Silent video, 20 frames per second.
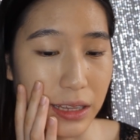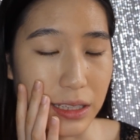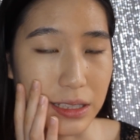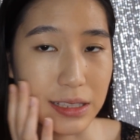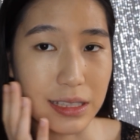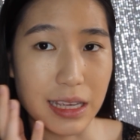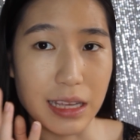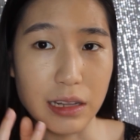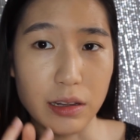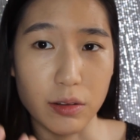the
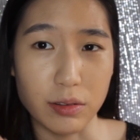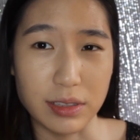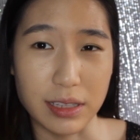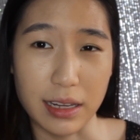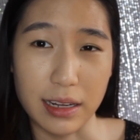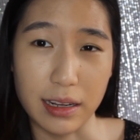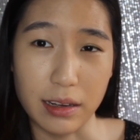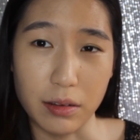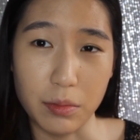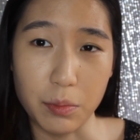skin looks a
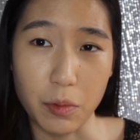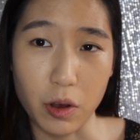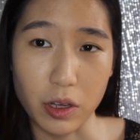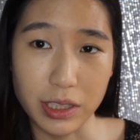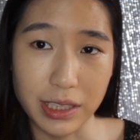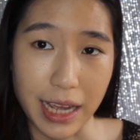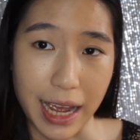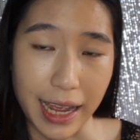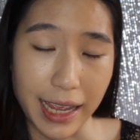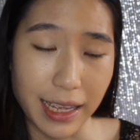little more
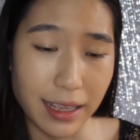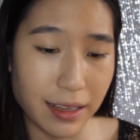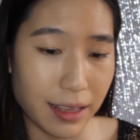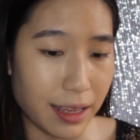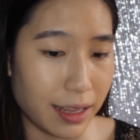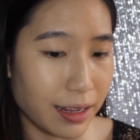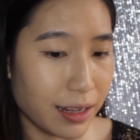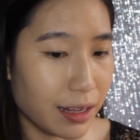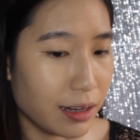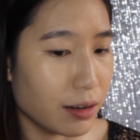tight
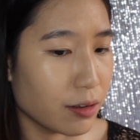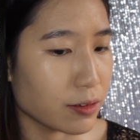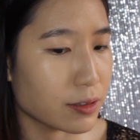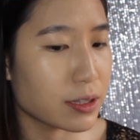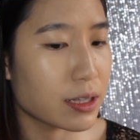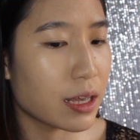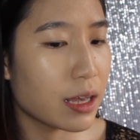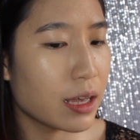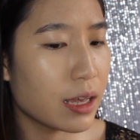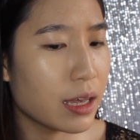and it looks
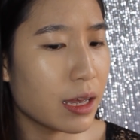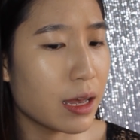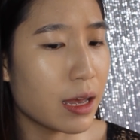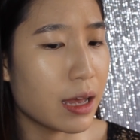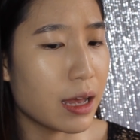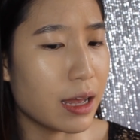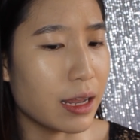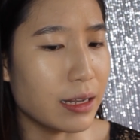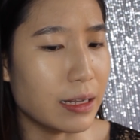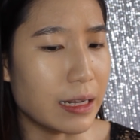
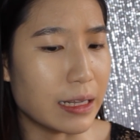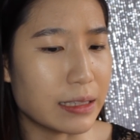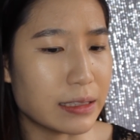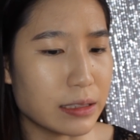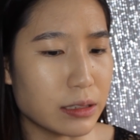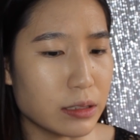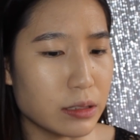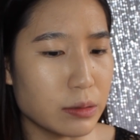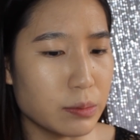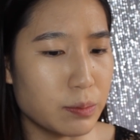a
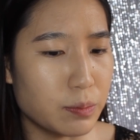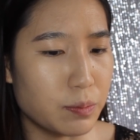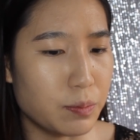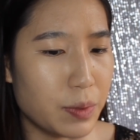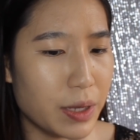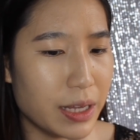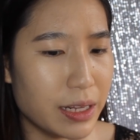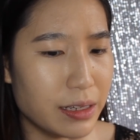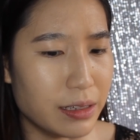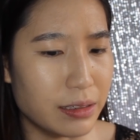little
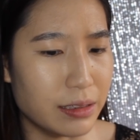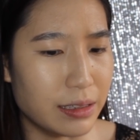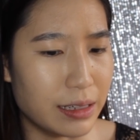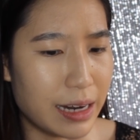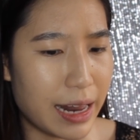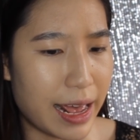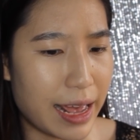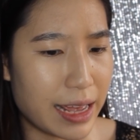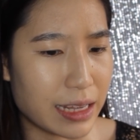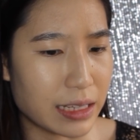bit
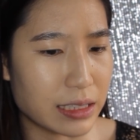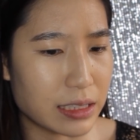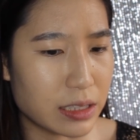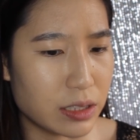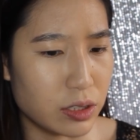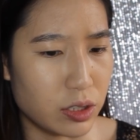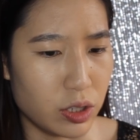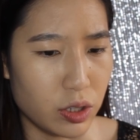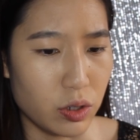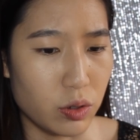less
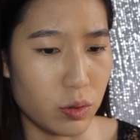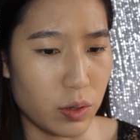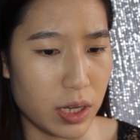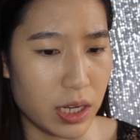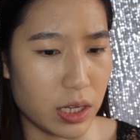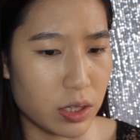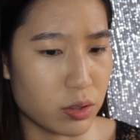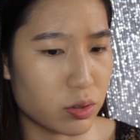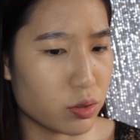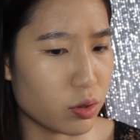
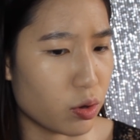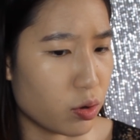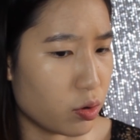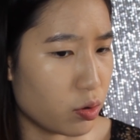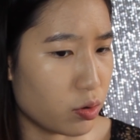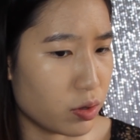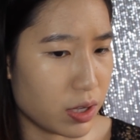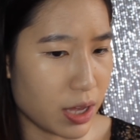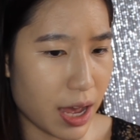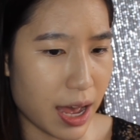dewy.
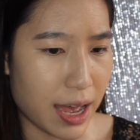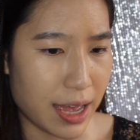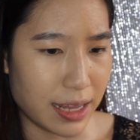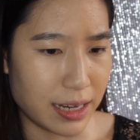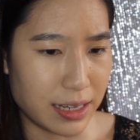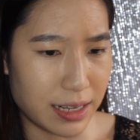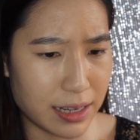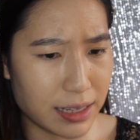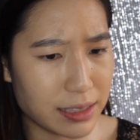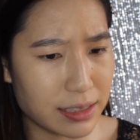So yeah,
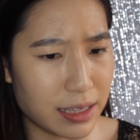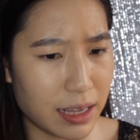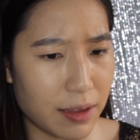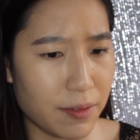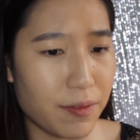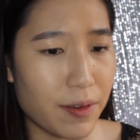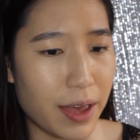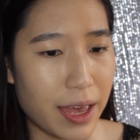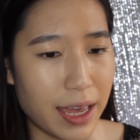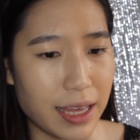it does
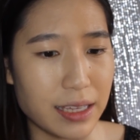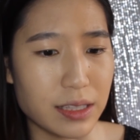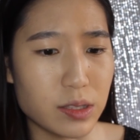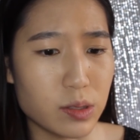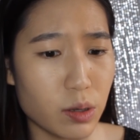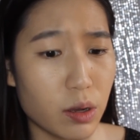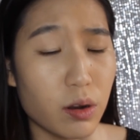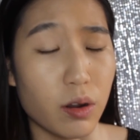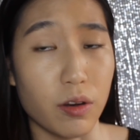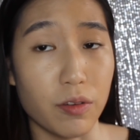give a
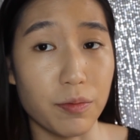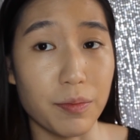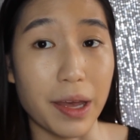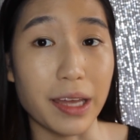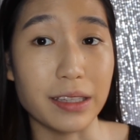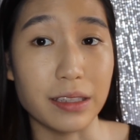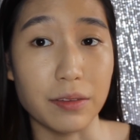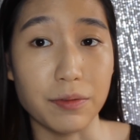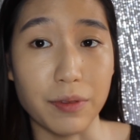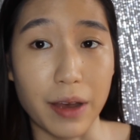sort of
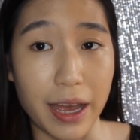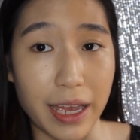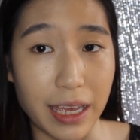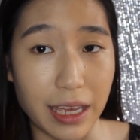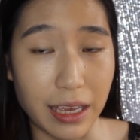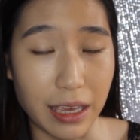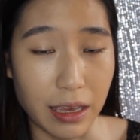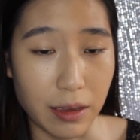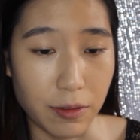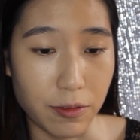
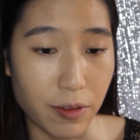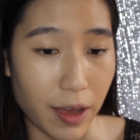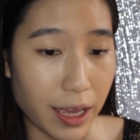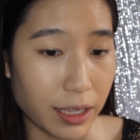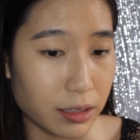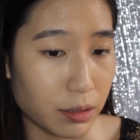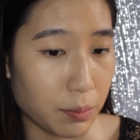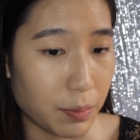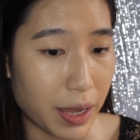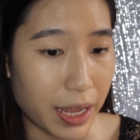mattifying
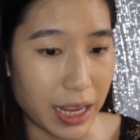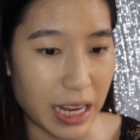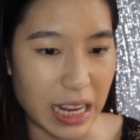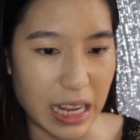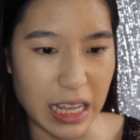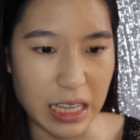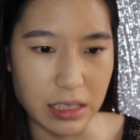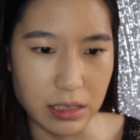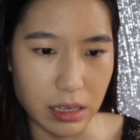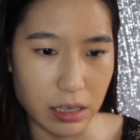effect, but
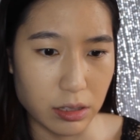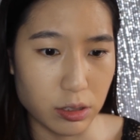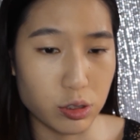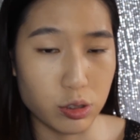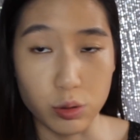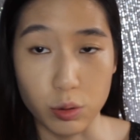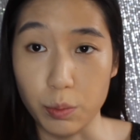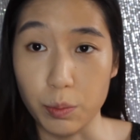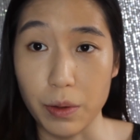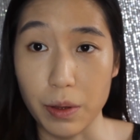it isn't
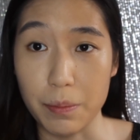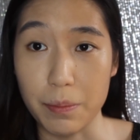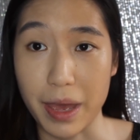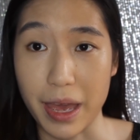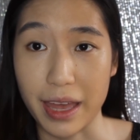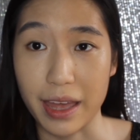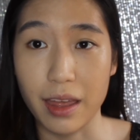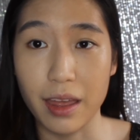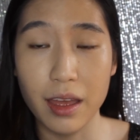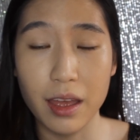super
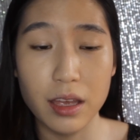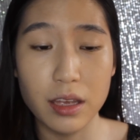matte.